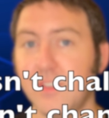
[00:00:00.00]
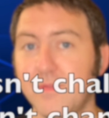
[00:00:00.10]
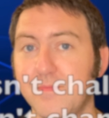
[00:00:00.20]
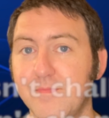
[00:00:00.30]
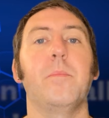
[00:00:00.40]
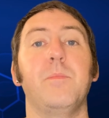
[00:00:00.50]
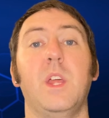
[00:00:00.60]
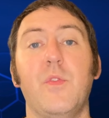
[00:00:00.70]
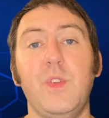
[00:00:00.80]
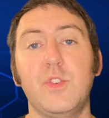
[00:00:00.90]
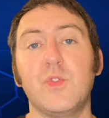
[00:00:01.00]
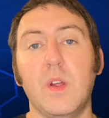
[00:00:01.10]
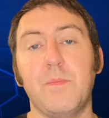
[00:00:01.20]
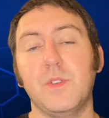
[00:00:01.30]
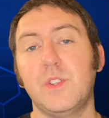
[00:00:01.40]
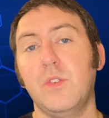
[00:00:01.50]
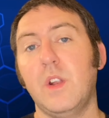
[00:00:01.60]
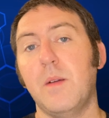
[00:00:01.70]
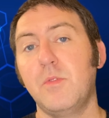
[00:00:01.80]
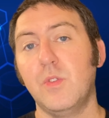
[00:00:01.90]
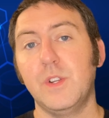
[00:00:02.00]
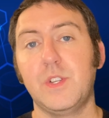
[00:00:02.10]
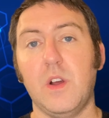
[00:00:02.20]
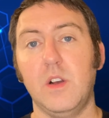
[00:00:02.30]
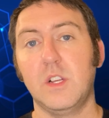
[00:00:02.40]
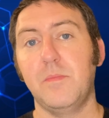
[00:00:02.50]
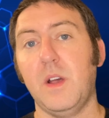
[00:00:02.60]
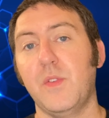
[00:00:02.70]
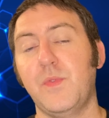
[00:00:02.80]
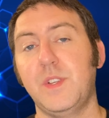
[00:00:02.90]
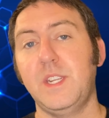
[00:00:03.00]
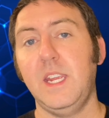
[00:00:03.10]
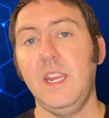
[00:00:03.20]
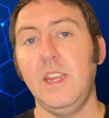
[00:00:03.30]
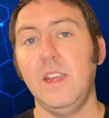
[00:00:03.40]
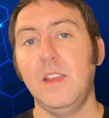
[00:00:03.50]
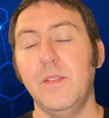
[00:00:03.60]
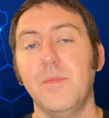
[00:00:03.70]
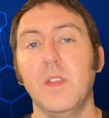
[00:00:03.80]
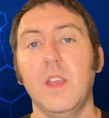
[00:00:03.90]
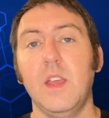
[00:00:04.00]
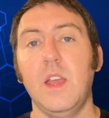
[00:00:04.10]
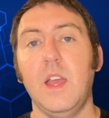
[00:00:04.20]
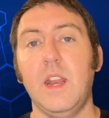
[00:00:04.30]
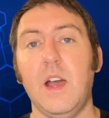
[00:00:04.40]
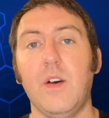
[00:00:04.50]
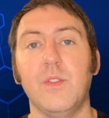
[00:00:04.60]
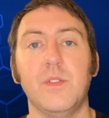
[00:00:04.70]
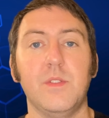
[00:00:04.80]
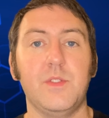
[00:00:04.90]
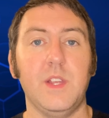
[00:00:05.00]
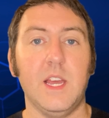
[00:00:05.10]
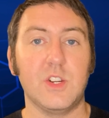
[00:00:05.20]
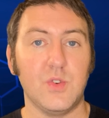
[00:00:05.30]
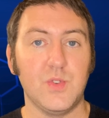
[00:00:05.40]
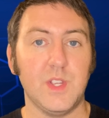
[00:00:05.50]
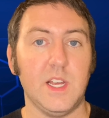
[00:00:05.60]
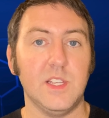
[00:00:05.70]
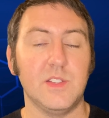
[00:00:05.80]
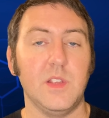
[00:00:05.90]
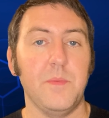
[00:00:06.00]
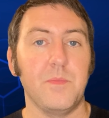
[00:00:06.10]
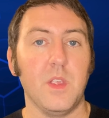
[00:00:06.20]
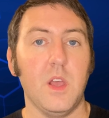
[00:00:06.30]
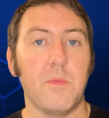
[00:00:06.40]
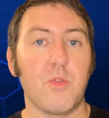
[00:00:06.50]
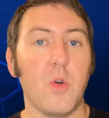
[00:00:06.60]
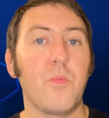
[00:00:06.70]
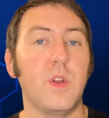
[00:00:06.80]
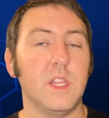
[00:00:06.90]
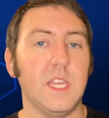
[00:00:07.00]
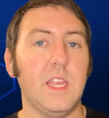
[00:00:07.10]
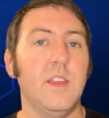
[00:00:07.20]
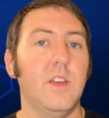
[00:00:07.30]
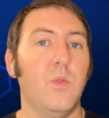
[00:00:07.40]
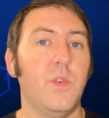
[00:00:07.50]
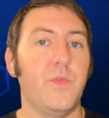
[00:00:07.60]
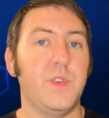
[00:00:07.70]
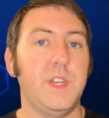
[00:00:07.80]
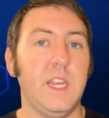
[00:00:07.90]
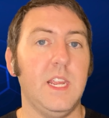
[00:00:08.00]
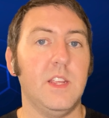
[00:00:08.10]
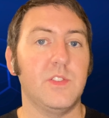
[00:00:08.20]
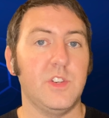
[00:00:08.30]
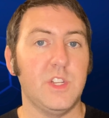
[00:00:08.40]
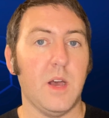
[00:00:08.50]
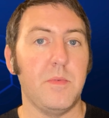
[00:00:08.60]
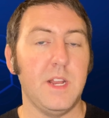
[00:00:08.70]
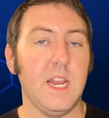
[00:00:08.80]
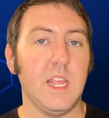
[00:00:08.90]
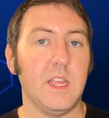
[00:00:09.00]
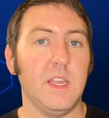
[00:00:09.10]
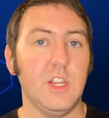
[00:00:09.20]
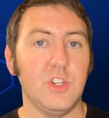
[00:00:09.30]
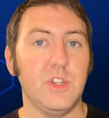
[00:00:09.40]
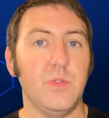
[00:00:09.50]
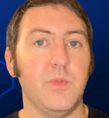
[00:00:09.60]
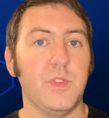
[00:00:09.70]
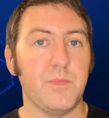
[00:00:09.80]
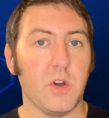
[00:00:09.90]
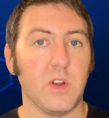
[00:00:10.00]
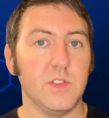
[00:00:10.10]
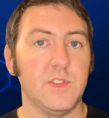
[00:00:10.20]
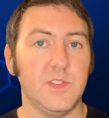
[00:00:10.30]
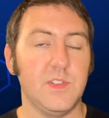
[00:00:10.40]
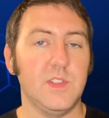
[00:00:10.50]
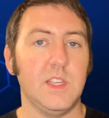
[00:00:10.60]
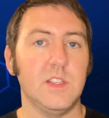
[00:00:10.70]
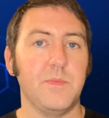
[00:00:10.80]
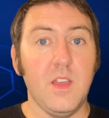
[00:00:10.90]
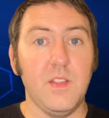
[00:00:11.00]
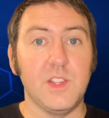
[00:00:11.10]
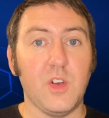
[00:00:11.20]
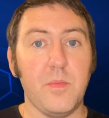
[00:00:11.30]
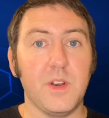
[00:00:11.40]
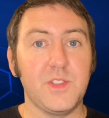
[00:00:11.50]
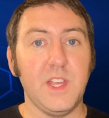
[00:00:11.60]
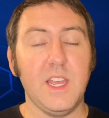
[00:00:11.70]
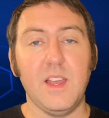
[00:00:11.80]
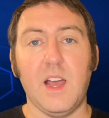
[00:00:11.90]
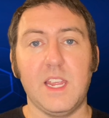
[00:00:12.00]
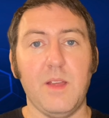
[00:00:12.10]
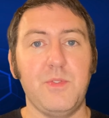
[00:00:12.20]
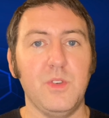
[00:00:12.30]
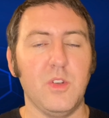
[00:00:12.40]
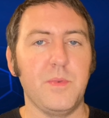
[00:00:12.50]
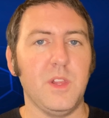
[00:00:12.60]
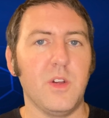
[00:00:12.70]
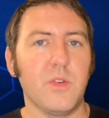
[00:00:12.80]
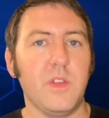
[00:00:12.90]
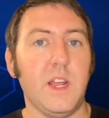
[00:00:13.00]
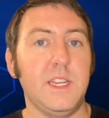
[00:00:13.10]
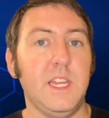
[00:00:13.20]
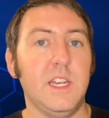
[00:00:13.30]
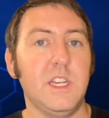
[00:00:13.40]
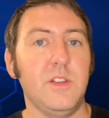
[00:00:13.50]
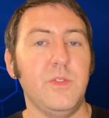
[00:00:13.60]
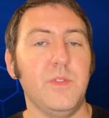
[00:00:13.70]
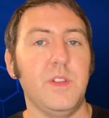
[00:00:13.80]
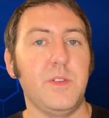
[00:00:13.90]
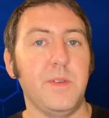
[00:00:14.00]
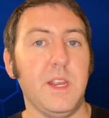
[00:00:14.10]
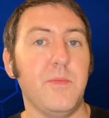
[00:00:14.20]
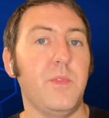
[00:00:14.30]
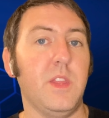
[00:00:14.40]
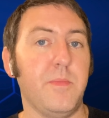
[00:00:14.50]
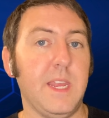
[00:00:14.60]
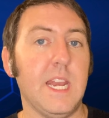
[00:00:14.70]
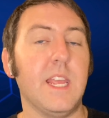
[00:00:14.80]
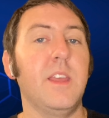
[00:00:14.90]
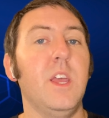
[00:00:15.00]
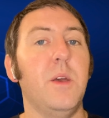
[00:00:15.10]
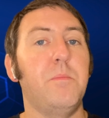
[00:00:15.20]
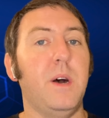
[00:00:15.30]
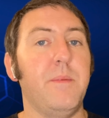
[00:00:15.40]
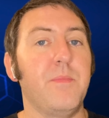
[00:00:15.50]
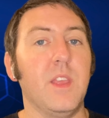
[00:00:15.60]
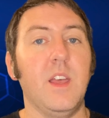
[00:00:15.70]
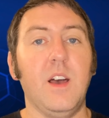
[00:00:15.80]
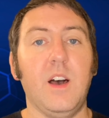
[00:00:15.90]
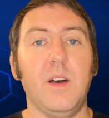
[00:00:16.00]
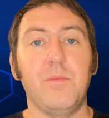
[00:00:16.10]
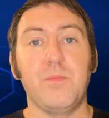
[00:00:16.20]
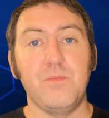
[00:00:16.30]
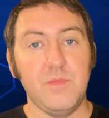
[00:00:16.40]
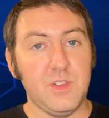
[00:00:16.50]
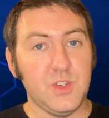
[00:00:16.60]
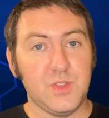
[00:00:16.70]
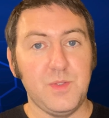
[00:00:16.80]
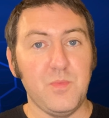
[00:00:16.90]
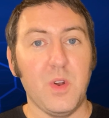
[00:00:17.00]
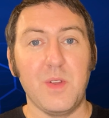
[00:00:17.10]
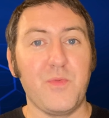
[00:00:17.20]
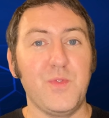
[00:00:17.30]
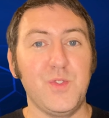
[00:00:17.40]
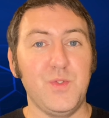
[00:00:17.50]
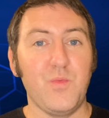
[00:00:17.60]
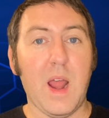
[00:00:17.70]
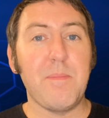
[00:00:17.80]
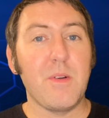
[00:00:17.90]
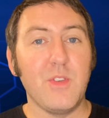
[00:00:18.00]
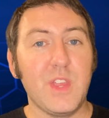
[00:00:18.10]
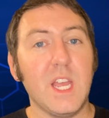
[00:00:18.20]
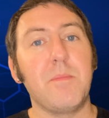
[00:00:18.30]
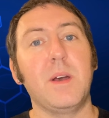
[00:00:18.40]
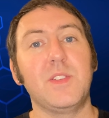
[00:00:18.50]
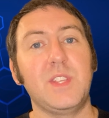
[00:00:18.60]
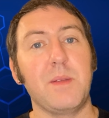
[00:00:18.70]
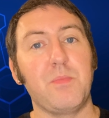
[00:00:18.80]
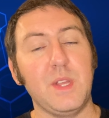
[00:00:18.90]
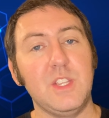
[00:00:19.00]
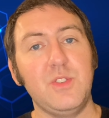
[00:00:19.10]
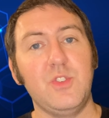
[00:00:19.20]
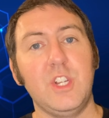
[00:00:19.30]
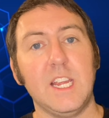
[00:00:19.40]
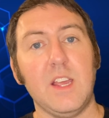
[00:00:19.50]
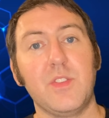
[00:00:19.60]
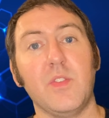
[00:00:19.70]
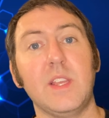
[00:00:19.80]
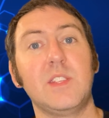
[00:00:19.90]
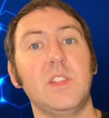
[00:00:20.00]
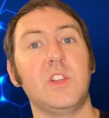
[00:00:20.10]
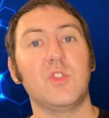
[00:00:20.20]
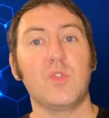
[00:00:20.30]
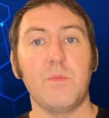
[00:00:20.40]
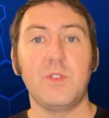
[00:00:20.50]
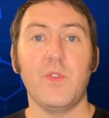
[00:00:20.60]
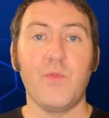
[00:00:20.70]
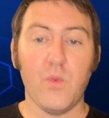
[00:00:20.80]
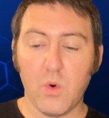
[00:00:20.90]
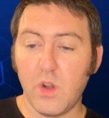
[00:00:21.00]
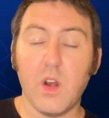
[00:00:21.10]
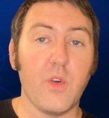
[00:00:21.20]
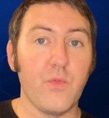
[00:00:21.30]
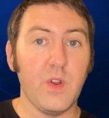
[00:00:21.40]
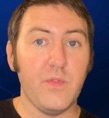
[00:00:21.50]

you. In a future episode, I'm going to talk about fatigue and how to exercise appropriately when fatigue is a dominating issue with Parkinson's disease. That's all I'm going to say. I kept you a little bit longer than I intended to to begin in the beginning, but uh, just want to wrap everything up by saying please do check out the links in the description for our free